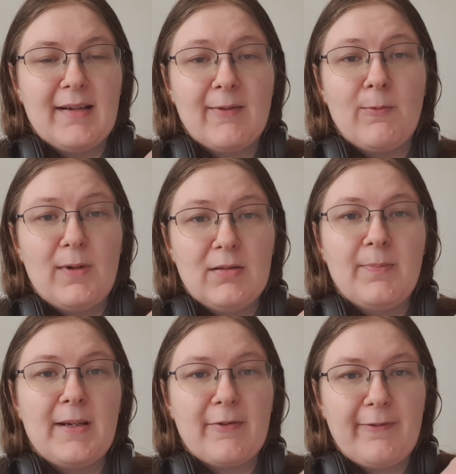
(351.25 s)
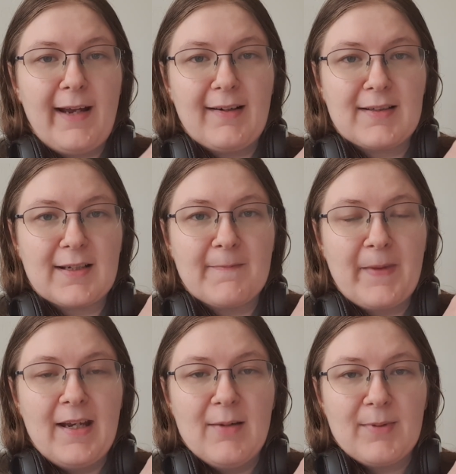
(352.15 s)
It will be a factor,
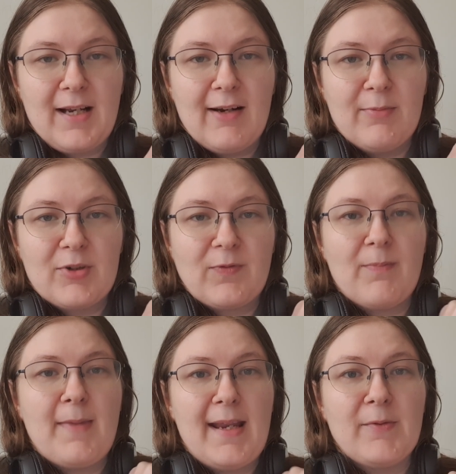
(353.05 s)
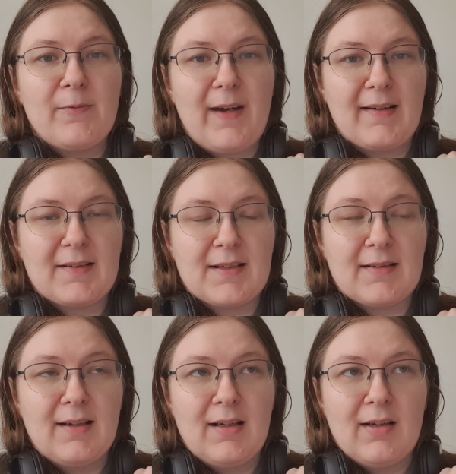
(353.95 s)
but how much of a main factor,
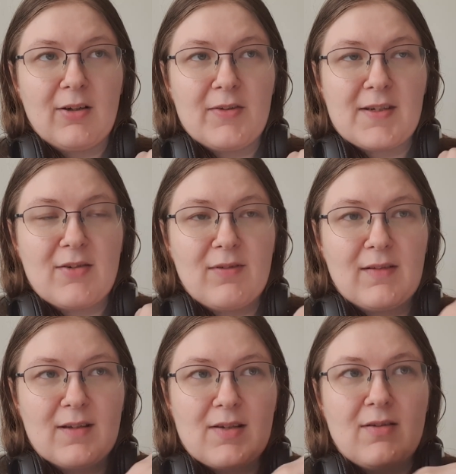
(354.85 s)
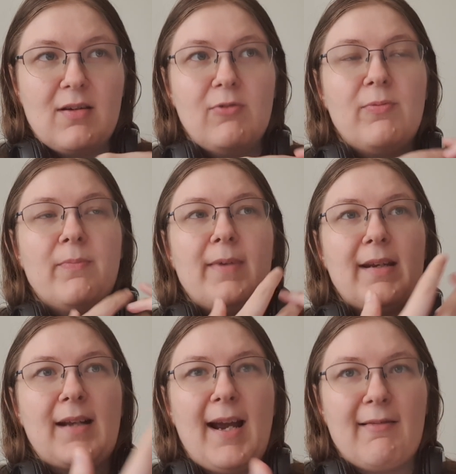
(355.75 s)
considering this new
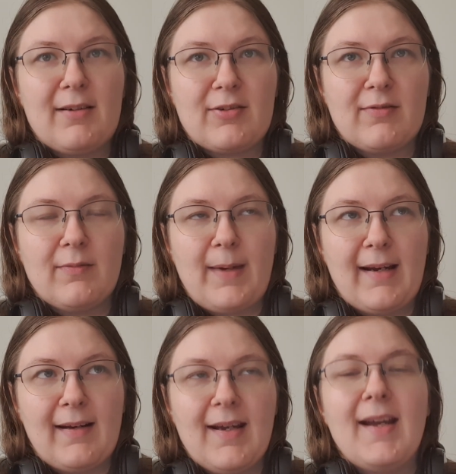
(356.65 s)
main character of mine,